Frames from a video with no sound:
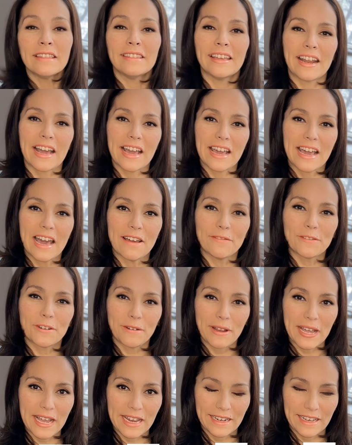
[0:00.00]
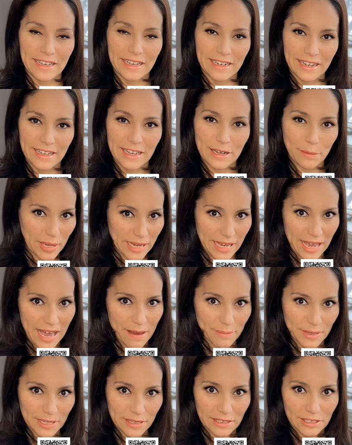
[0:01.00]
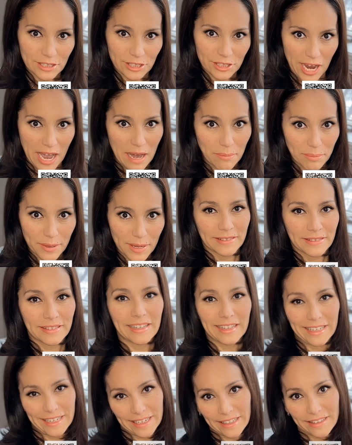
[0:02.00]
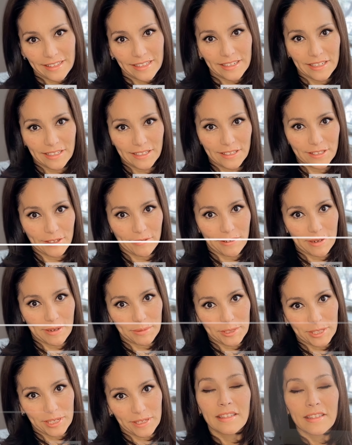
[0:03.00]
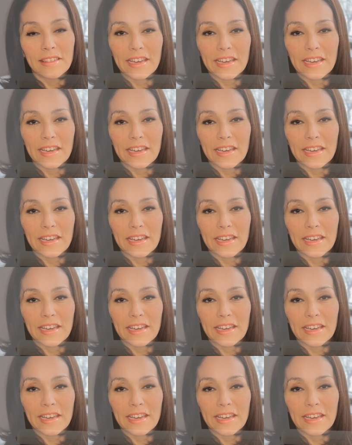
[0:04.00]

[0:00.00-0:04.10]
that I have created in my Amazon shop. The link is in the description.